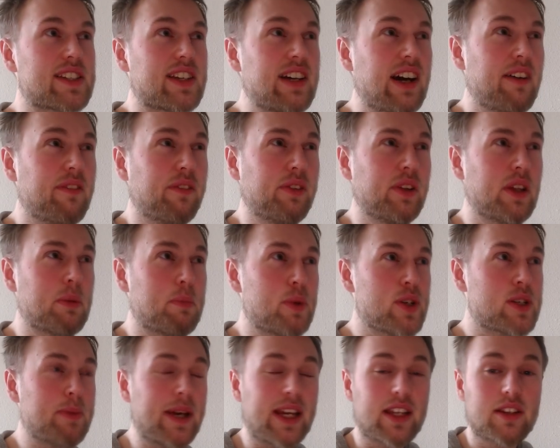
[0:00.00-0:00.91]
come from the
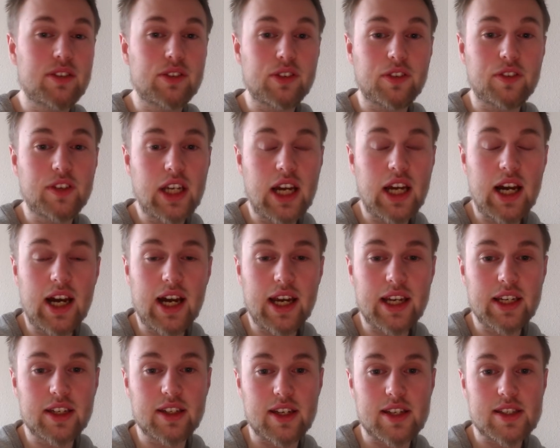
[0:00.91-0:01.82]
perspective of
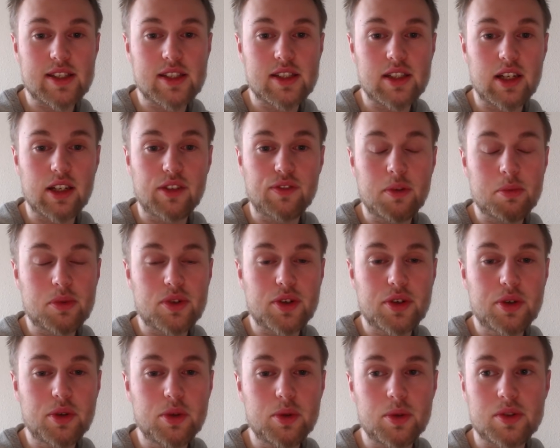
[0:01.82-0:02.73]
kindness, not from
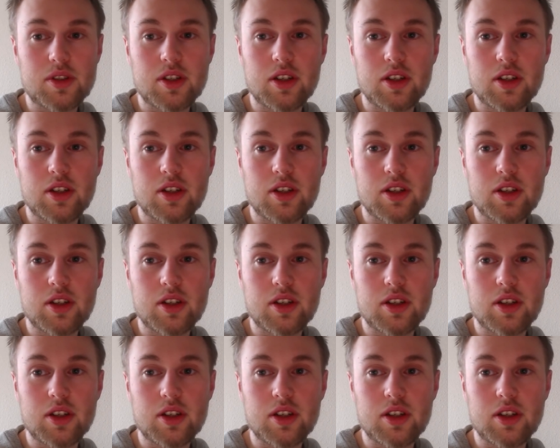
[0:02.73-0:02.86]
truth.